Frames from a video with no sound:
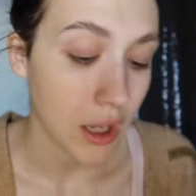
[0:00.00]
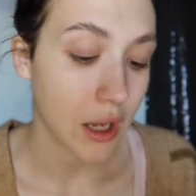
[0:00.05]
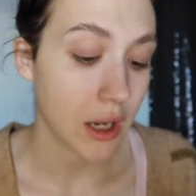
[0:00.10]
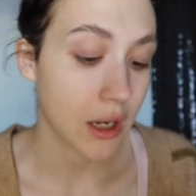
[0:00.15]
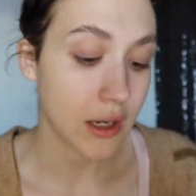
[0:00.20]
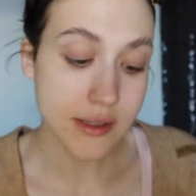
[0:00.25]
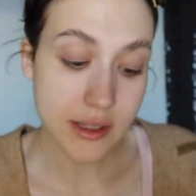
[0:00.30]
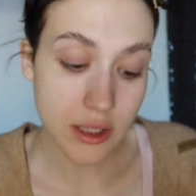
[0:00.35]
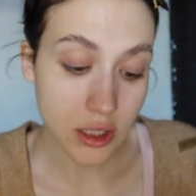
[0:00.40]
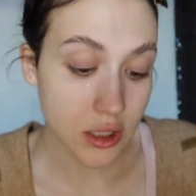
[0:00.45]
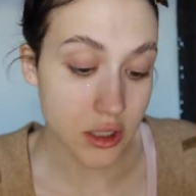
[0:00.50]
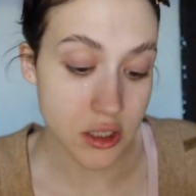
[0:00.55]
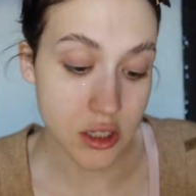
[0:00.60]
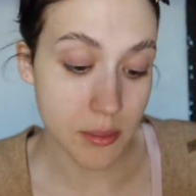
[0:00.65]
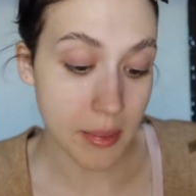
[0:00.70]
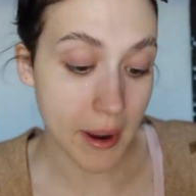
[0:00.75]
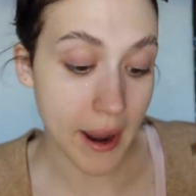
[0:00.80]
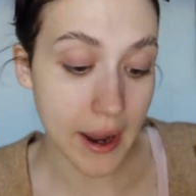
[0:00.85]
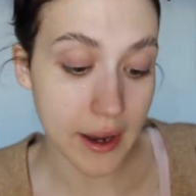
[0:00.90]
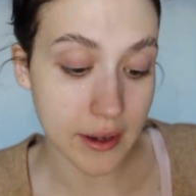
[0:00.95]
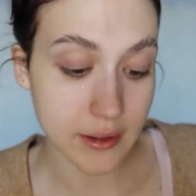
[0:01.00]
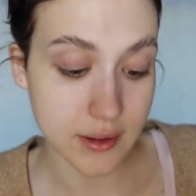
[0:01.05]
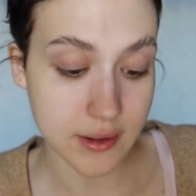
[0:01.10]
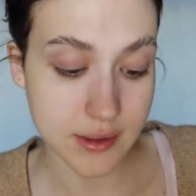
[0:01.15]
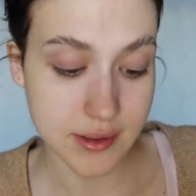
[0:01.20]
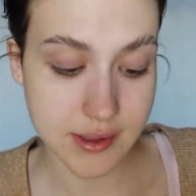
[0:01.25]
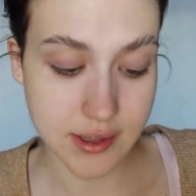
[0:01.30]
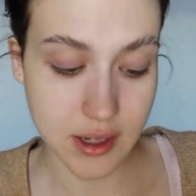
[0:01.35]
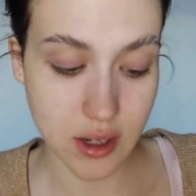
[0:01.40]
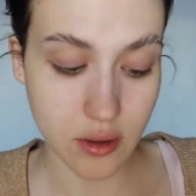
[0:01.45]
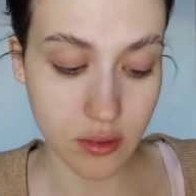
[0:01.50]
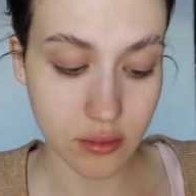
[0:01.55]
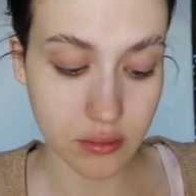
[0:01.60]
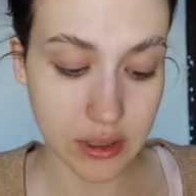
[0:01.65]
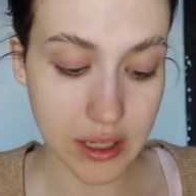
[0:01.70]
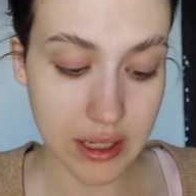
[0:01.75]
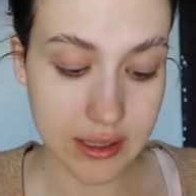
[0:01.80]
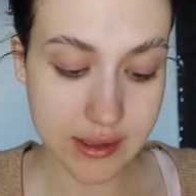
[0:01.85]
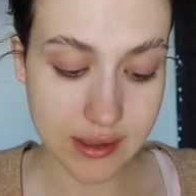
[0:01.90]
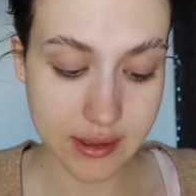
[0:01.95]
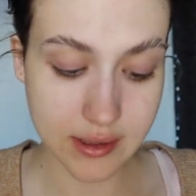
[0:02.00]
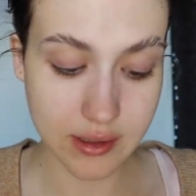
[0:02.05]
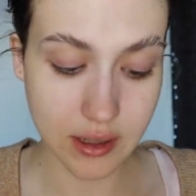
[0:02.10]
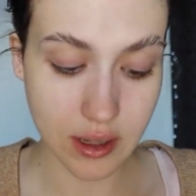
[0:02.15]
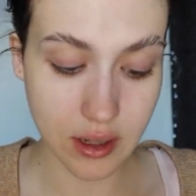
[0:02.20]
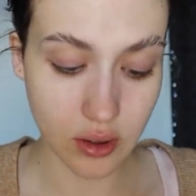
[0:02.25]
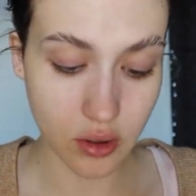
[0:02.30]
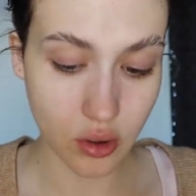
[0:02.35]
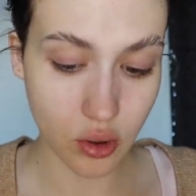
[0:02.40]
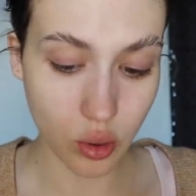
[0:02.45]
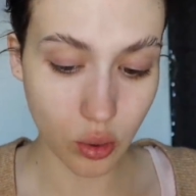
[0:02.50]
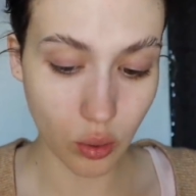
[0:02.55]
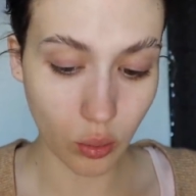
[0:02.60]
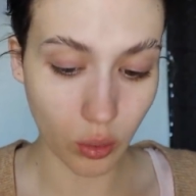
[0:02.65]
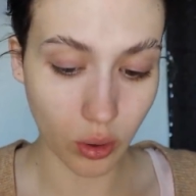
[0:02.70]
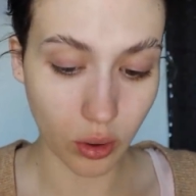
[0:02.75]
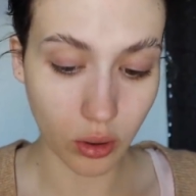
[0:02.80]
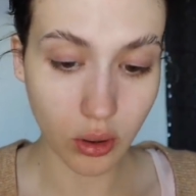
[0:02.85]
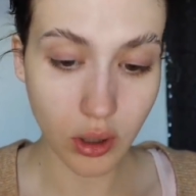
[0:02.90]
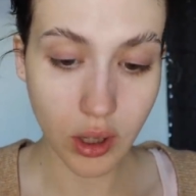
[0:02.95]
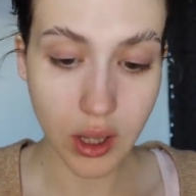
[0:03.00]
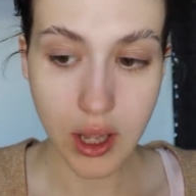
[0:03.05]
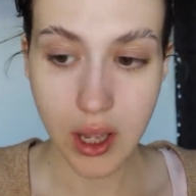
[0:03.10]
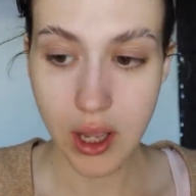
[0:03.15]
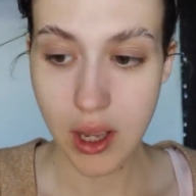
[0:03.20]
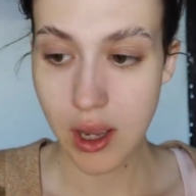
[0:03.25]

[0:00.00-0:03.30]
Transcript: it doesn't look too bad. So that's cool.